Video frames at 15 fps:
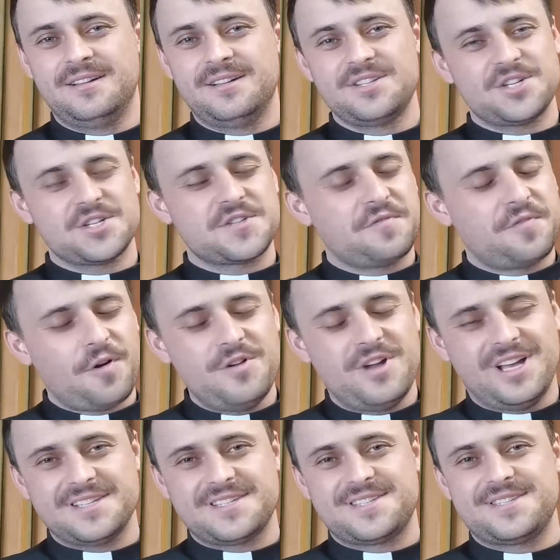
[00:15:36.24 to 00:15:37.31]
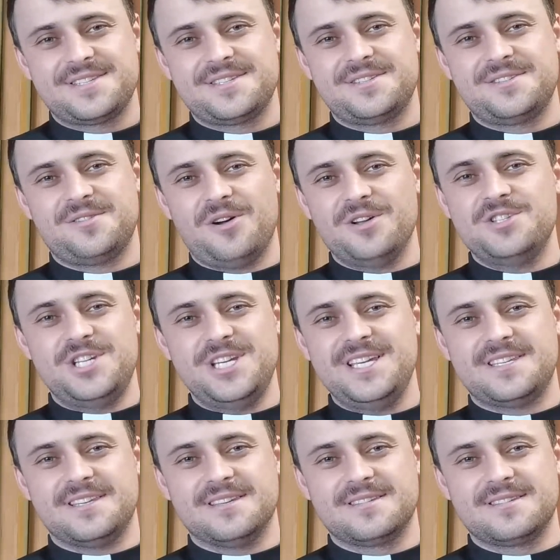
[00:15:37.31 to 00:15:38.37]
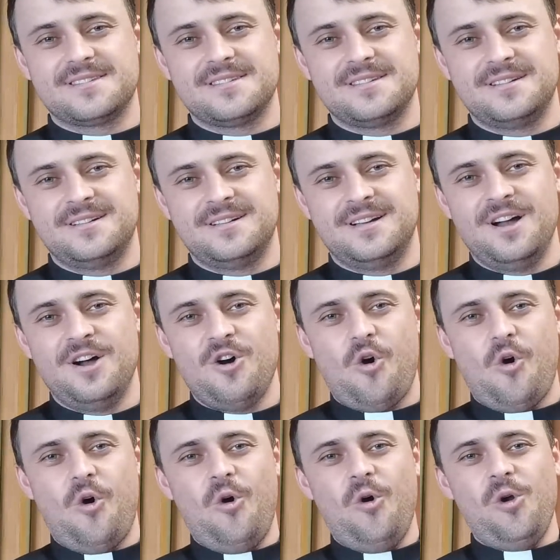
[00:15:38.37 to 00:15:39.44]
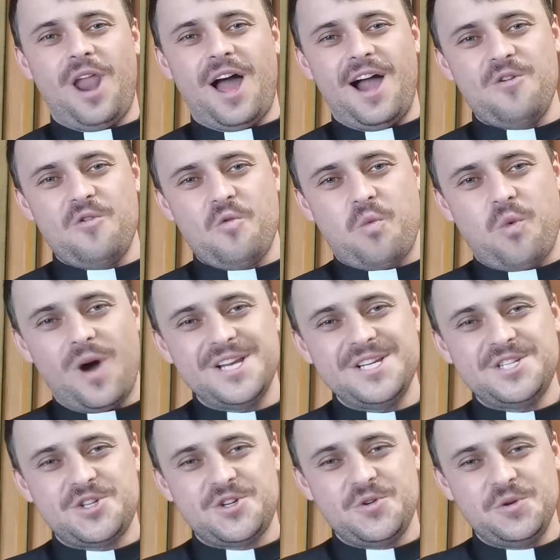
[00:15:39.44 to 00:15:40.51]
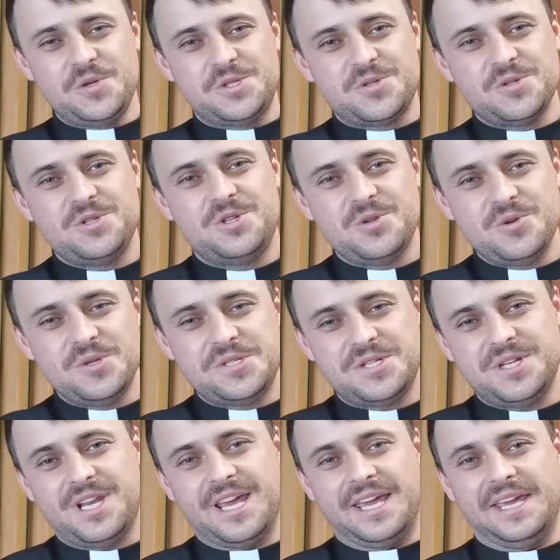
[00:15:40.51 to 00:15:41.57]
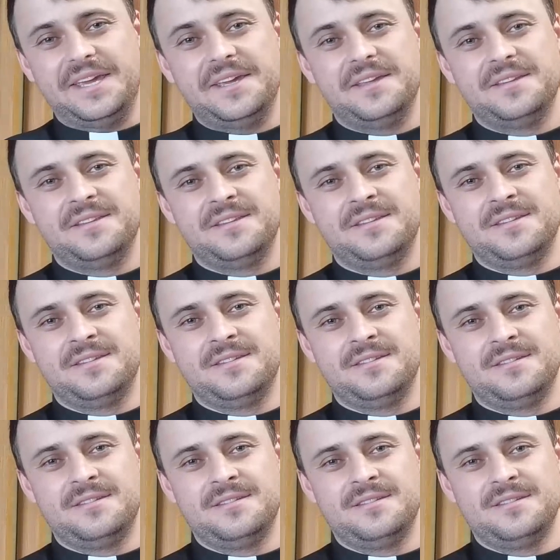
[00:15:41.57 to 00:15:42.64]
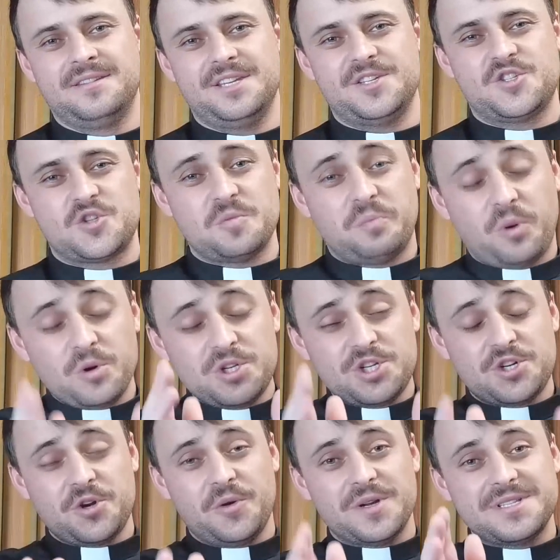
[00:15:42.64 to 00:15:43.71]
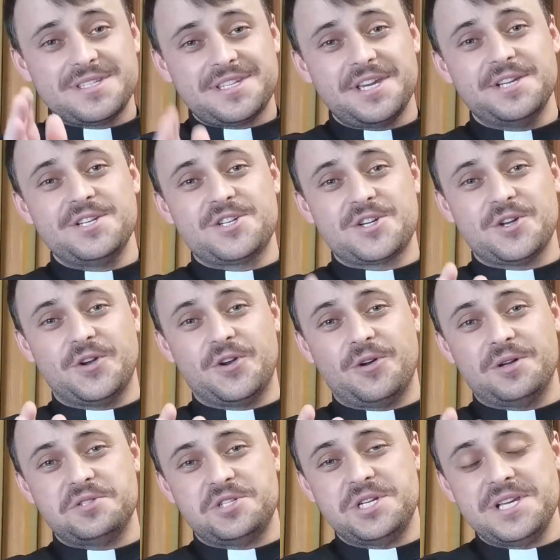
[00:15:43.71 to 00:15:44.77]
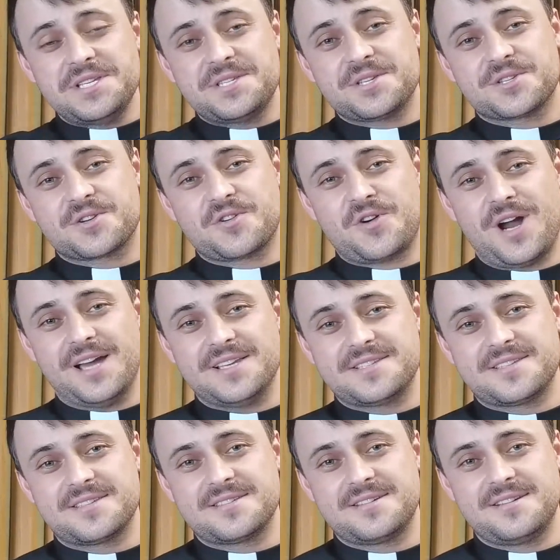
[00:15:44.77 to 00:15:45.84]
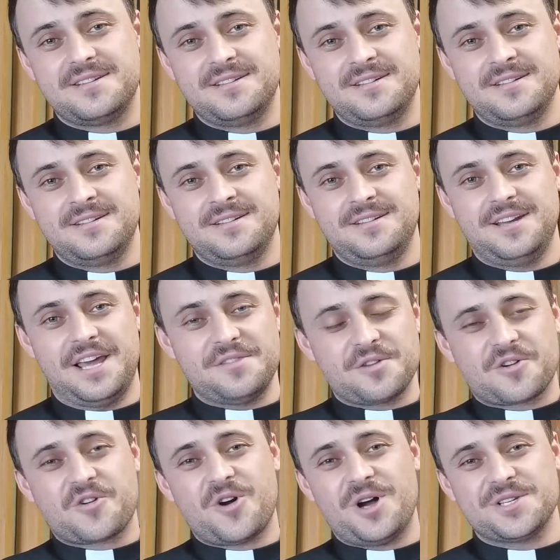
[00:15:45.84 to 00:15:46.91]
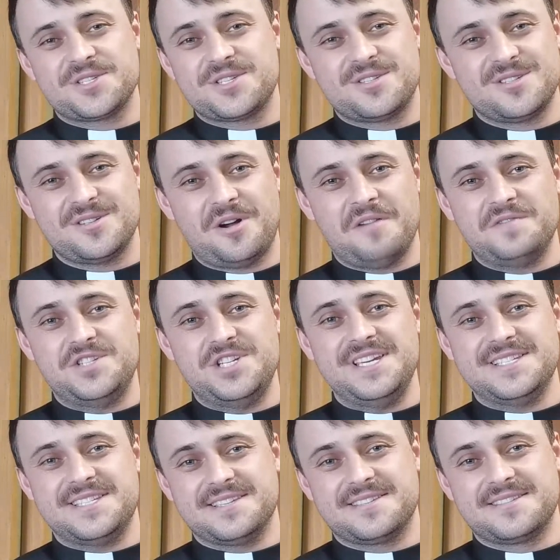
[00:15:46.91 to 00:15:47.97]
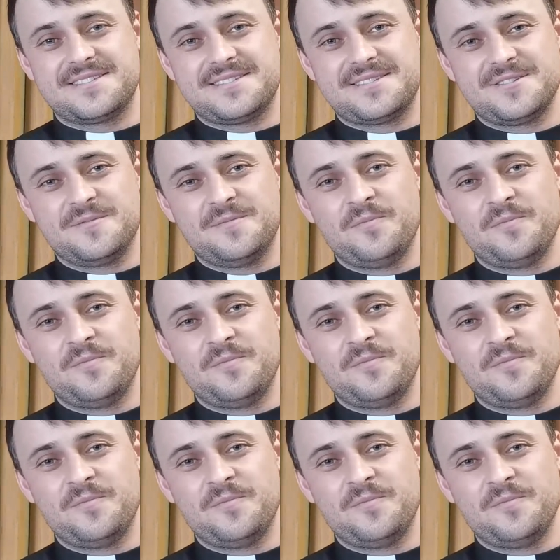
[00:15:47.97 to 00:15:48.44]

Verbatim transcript: just focus on Jesus. All I want you to do today is to put your attention on Jesus Christ and the cross of Jesus.